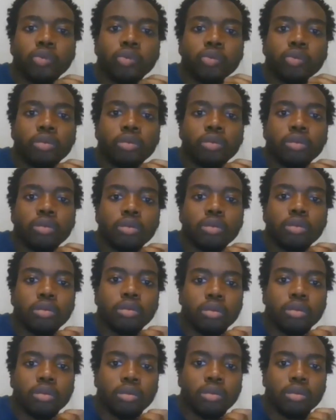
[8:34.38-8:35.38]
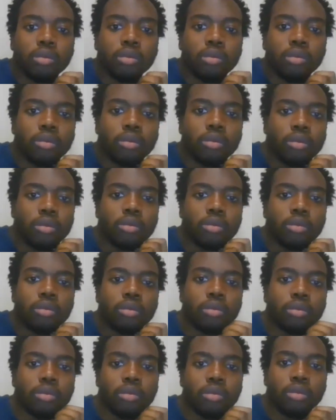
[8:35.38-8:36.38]

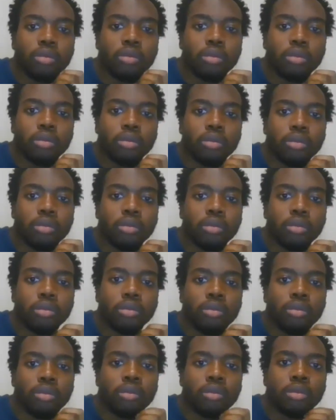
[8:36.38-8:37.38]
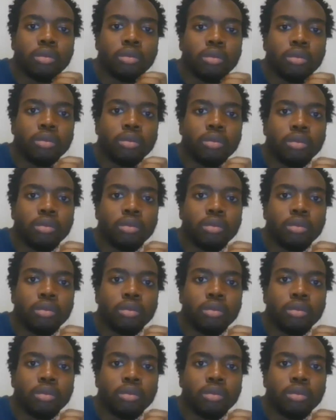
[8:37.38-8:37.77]
No words are spoken by the person on screen.